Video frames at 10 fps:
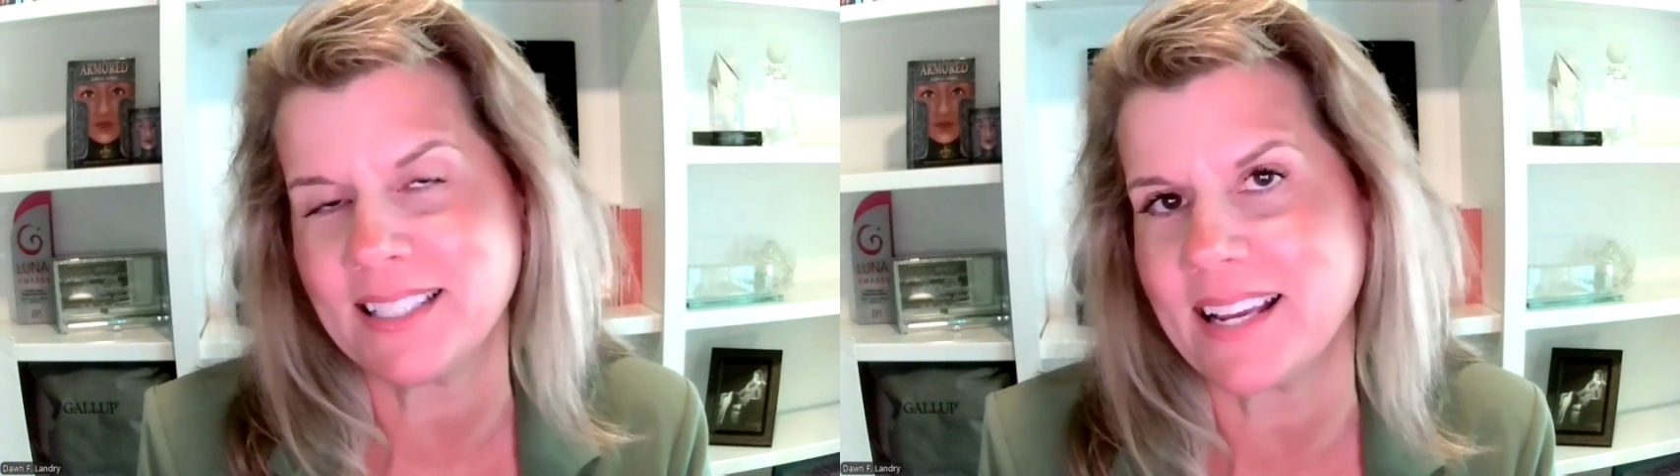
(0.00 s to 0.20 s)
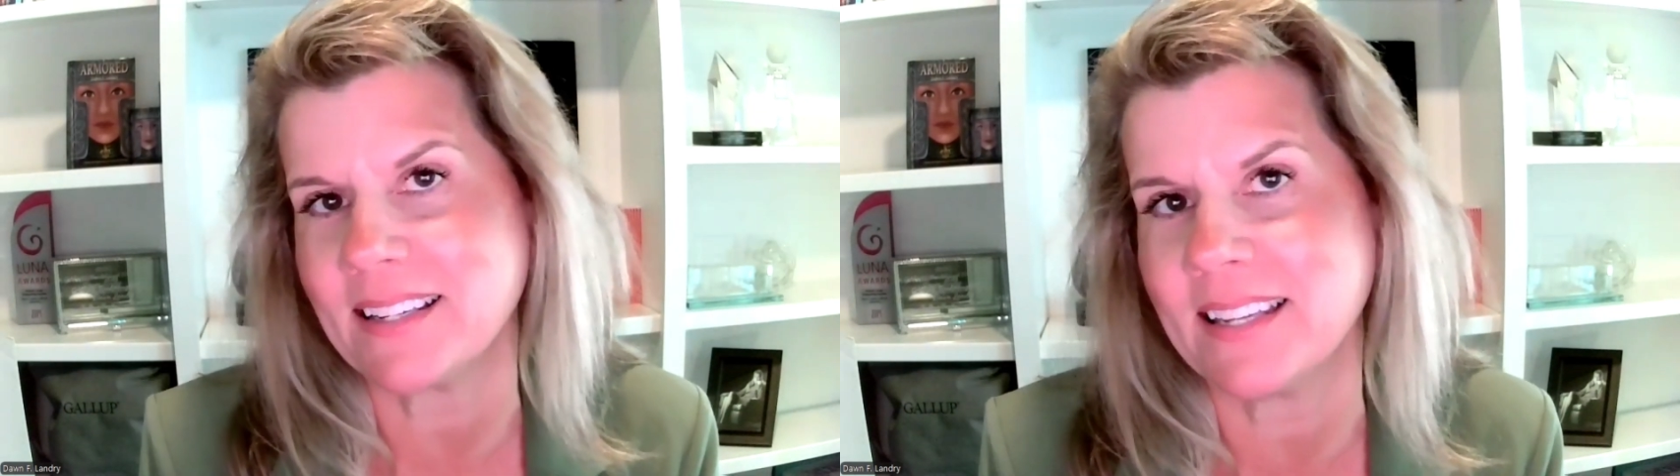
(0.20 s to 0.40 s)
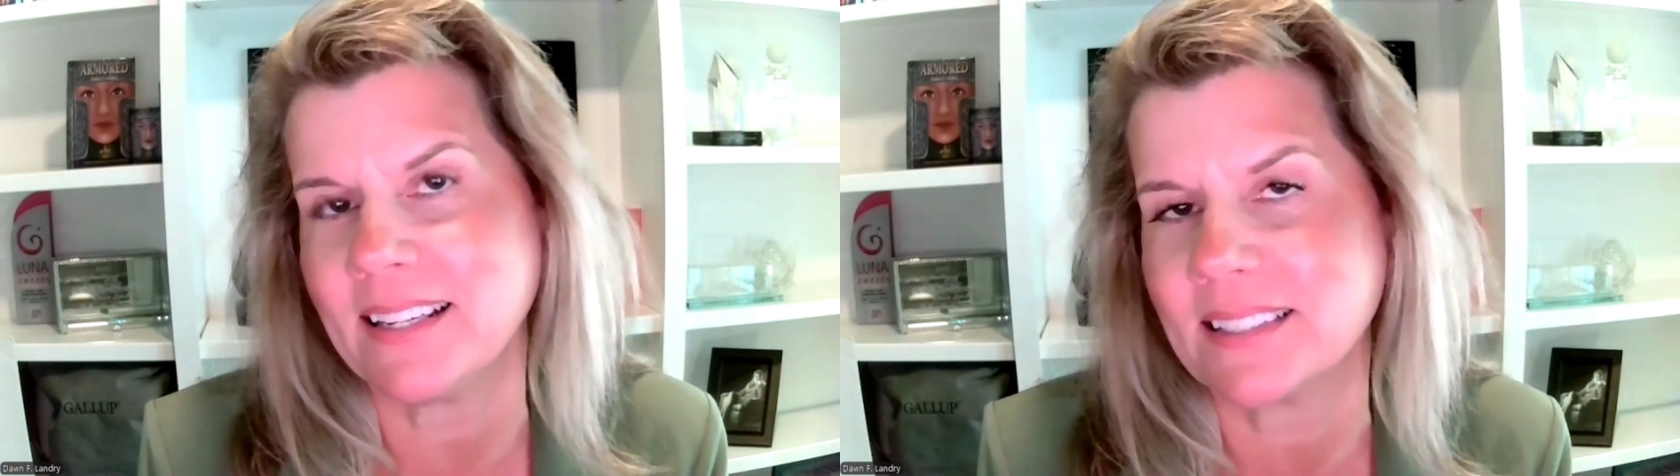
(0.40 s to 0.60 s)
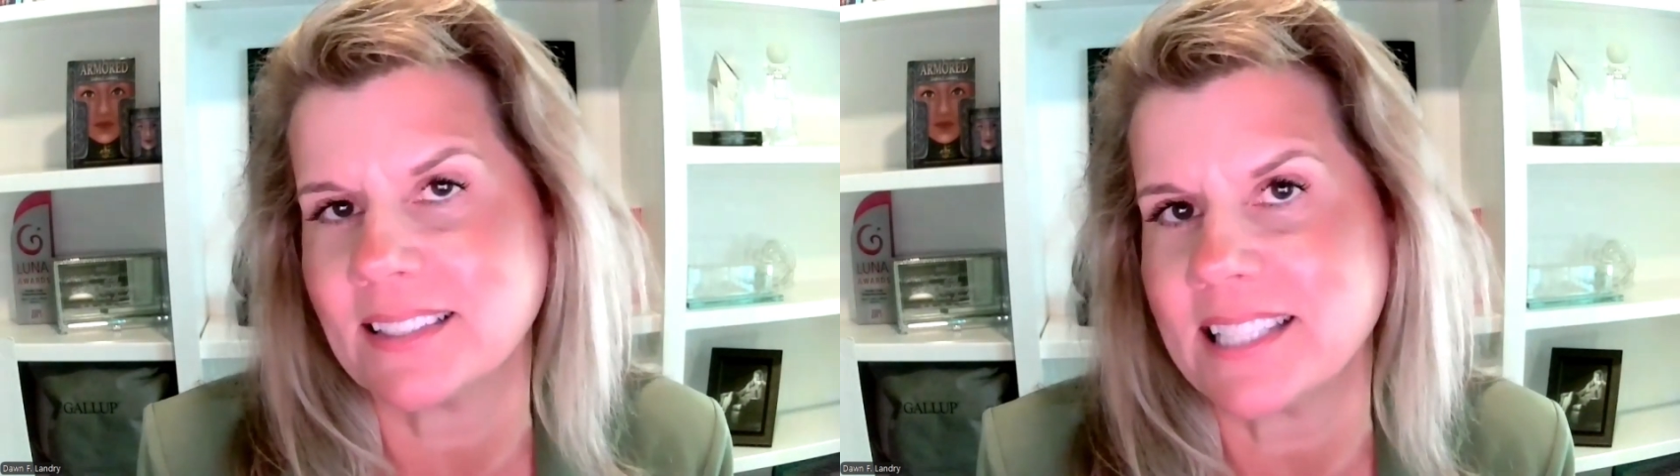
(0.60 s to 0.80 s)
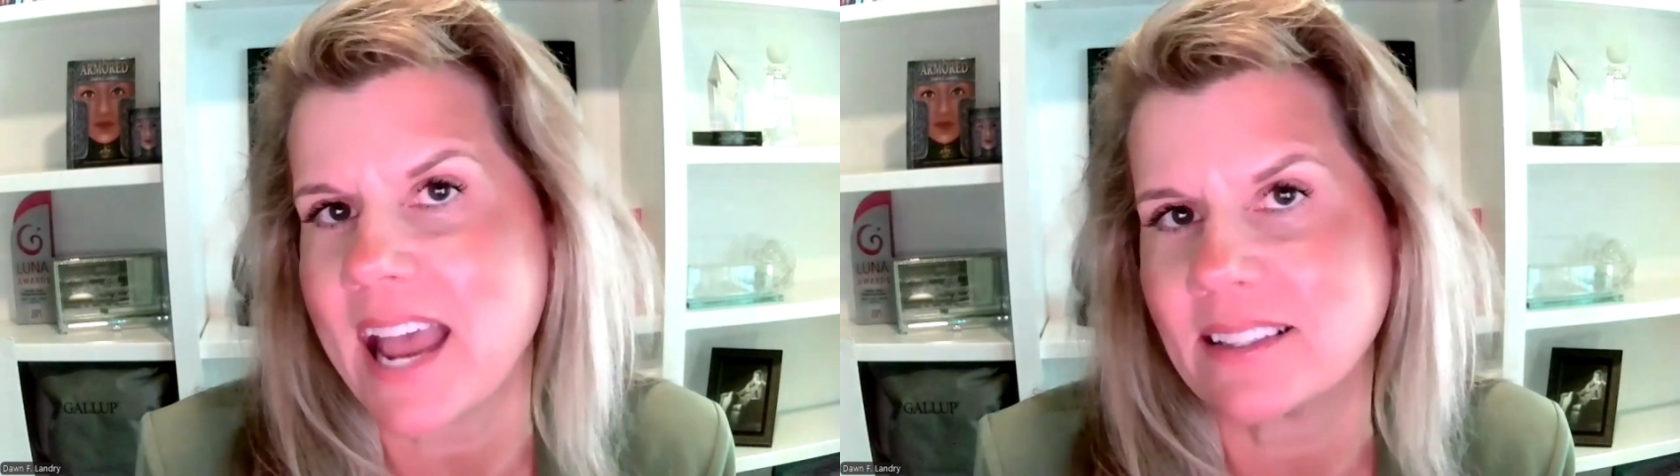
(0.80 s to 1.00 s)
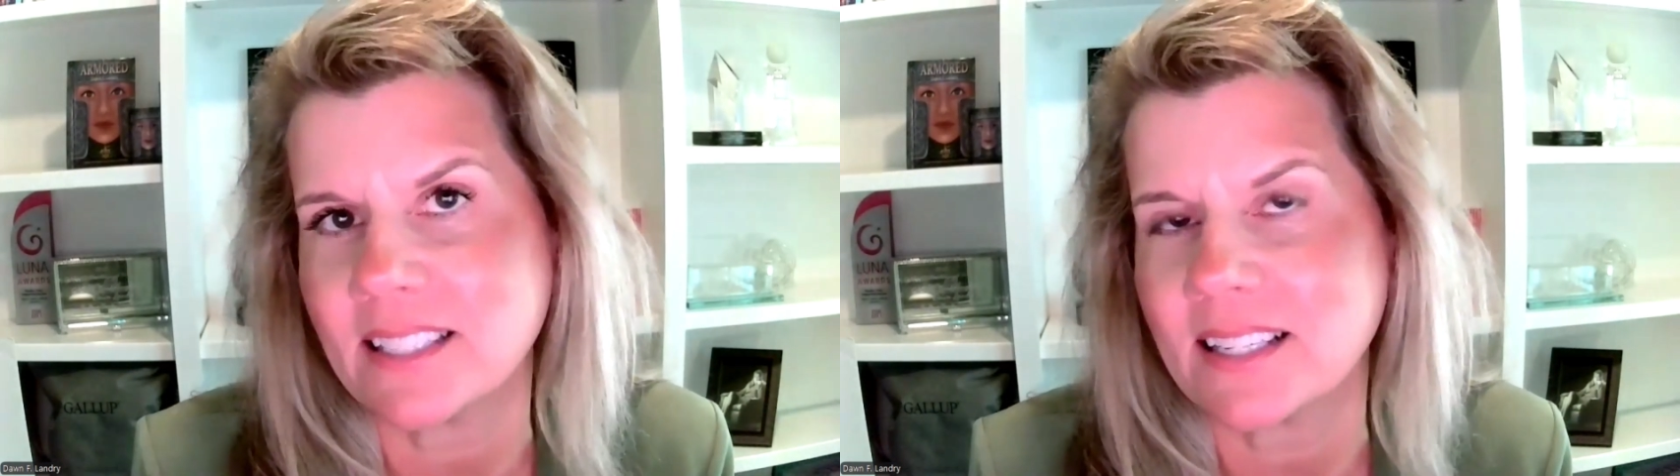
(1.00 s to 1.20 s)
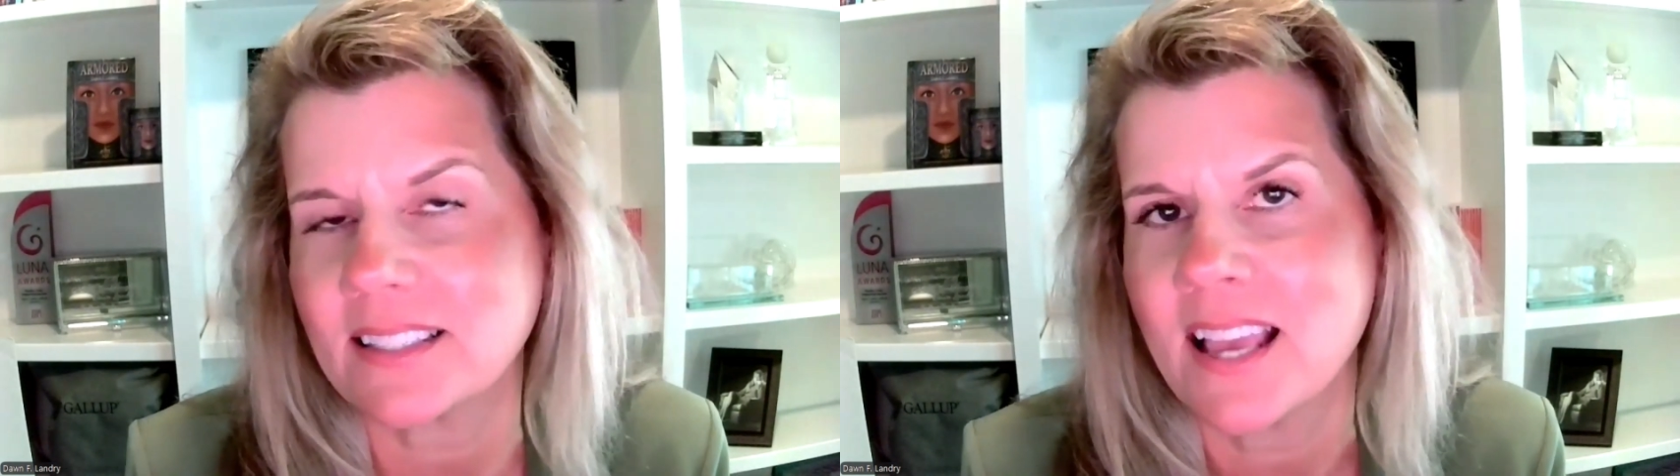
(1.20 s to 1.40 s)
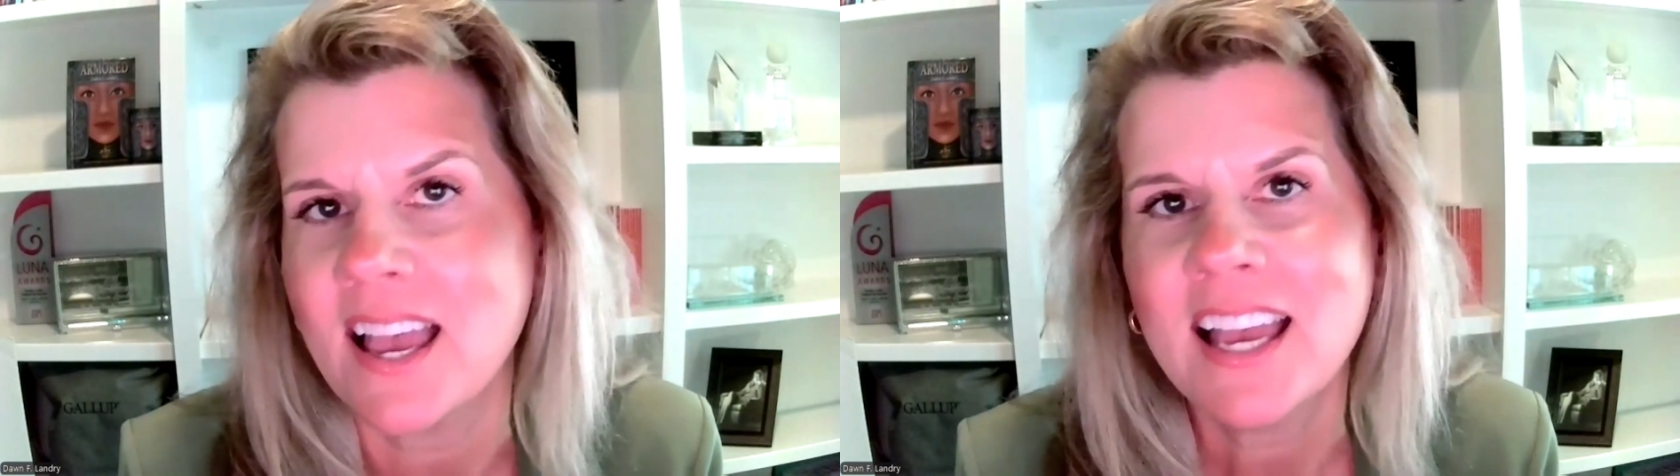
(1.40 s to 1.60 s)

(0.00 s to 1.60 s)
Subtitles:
techniques and tactics